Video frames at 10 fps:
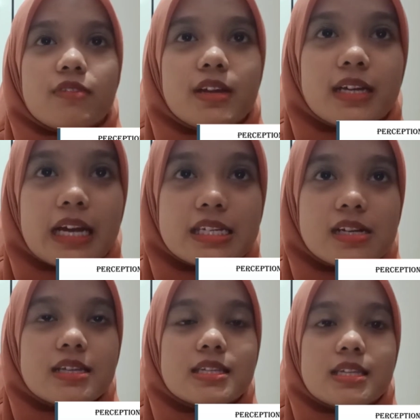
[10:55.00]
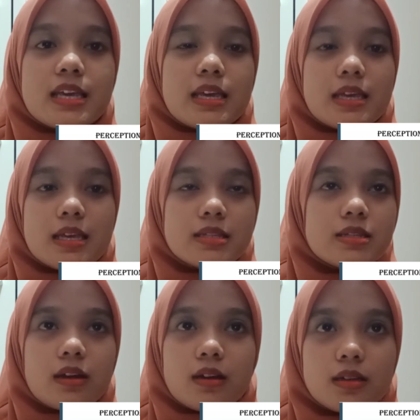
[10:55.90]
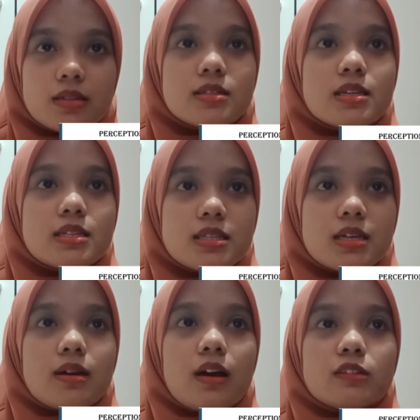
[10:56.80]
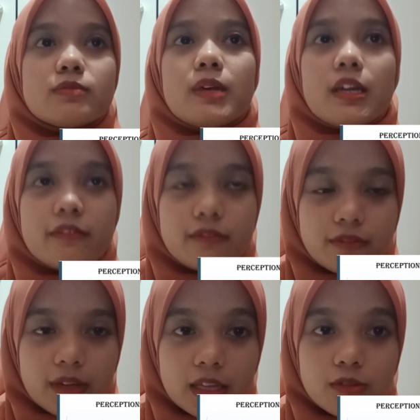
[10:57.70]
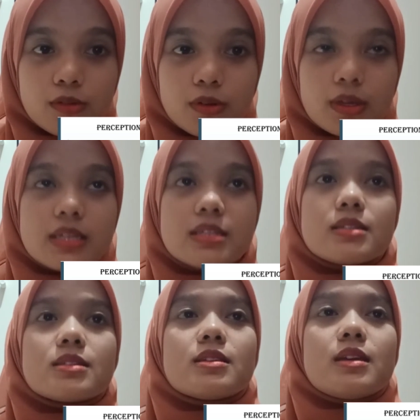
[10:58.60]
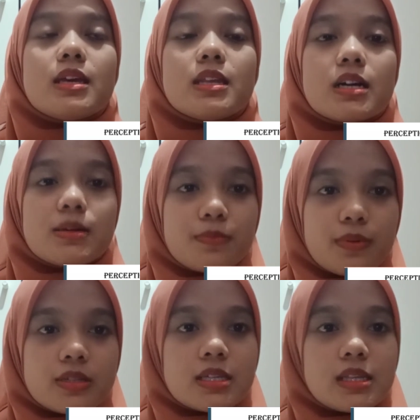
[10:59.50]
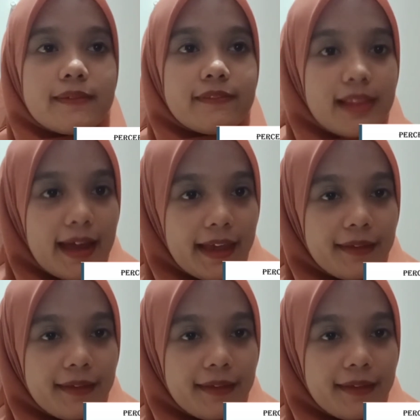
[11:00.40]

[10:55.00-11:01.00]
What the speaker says: culture sees its own system of value in a positive light.